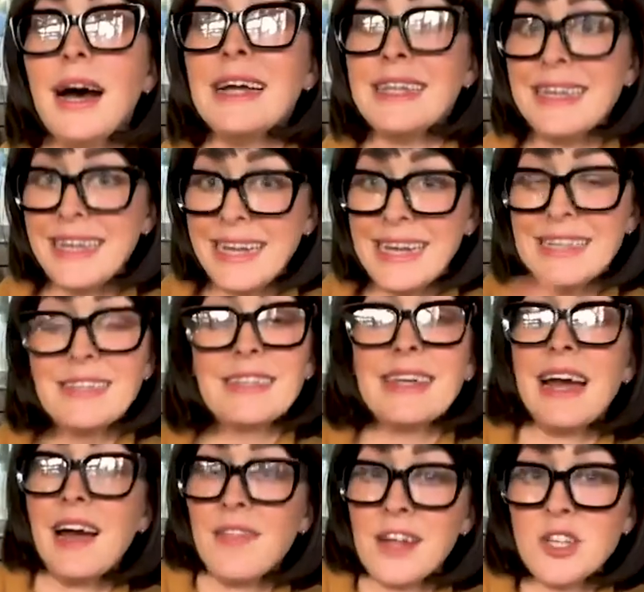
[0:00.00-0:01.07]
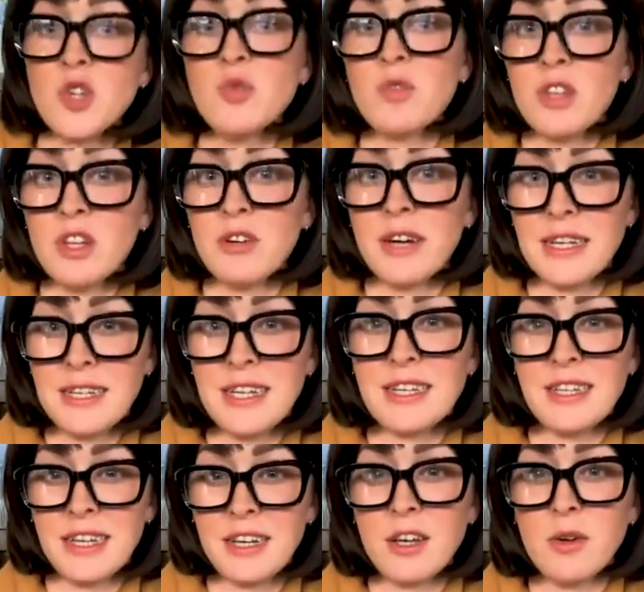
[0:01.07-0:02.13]
Anise, yeah, that's a really great
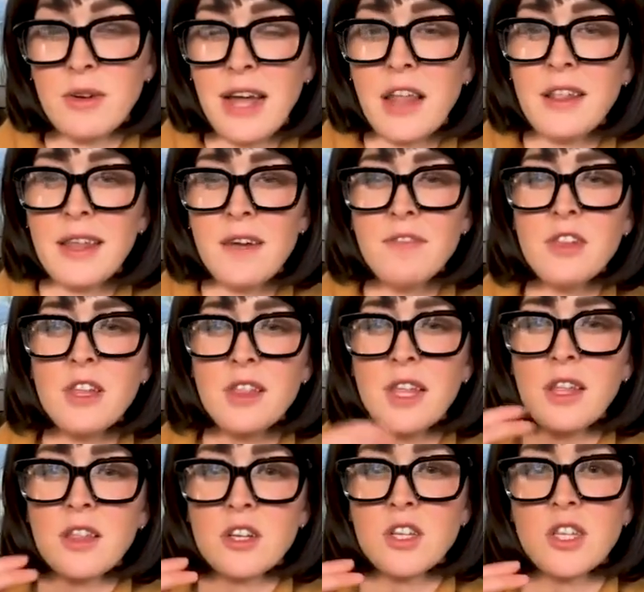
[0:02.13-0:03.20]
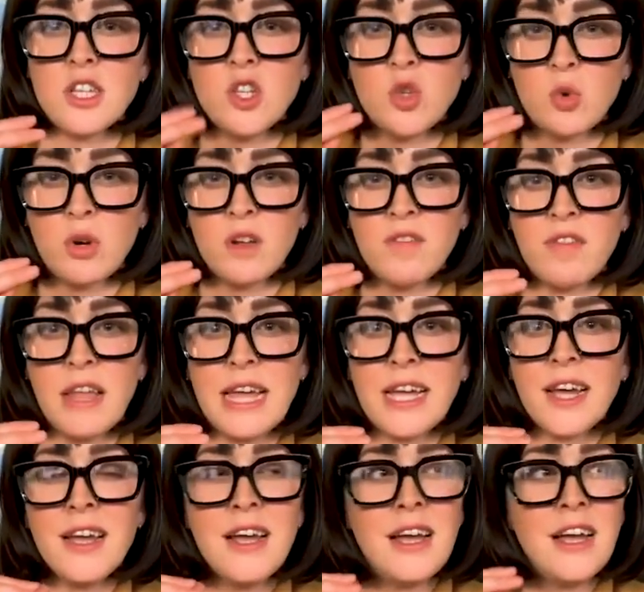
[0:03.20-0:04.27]
tasting note. I definitely think there's this sort of
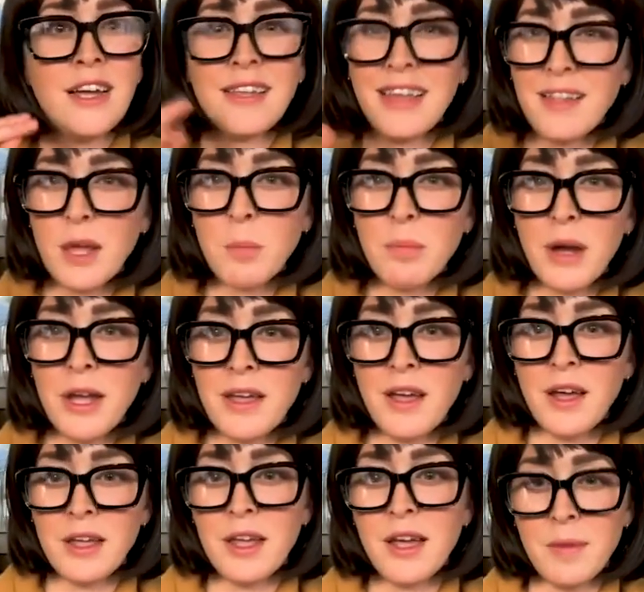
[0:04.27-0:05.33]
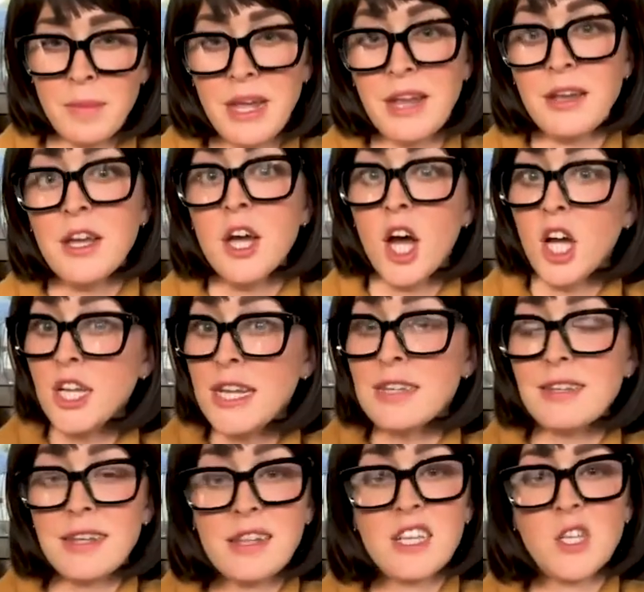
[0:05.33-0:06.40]
like, I mean,
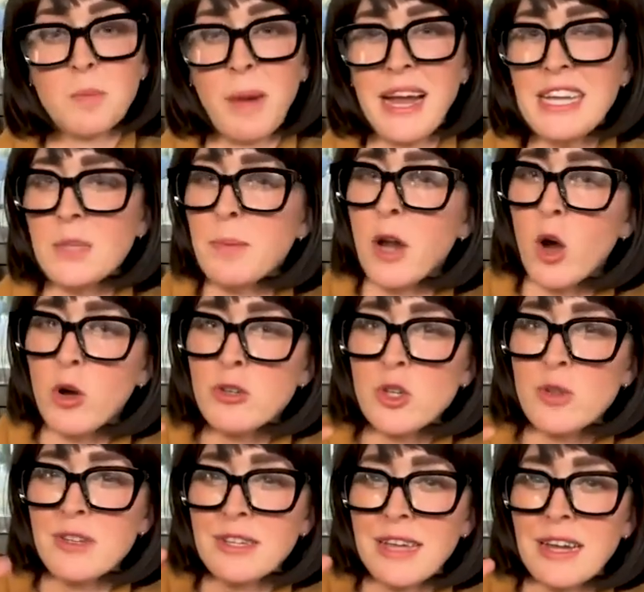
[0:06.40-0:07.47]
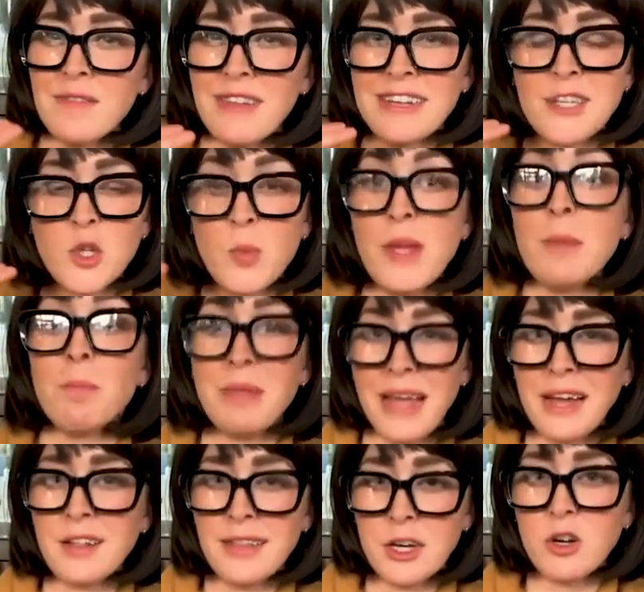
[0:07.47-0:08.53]
anise like the spice, but also this kind of like sweet
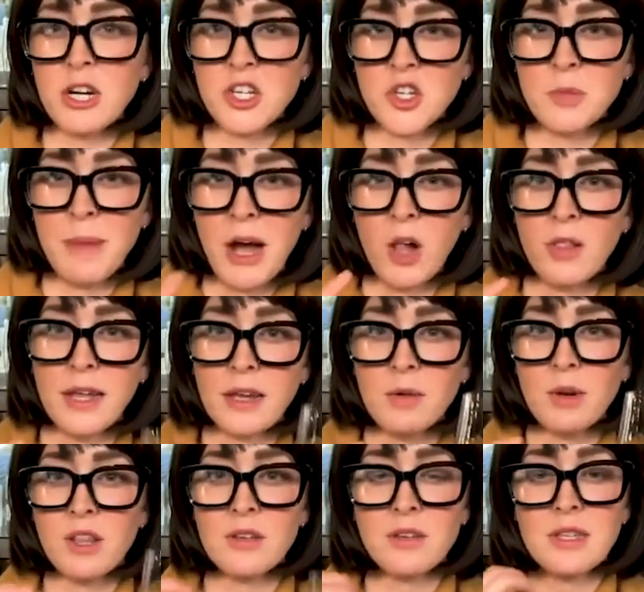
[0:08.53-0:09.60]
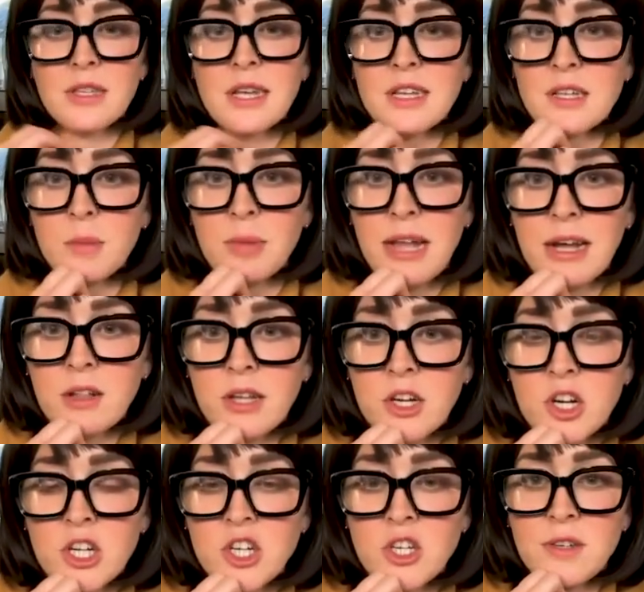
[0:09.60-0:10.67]
black licorice smell, like one of those things of black
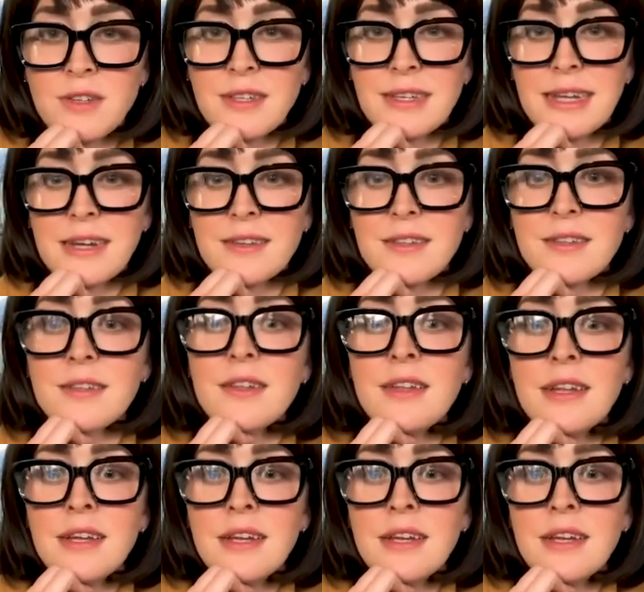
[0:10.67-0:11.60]
licorice sticks.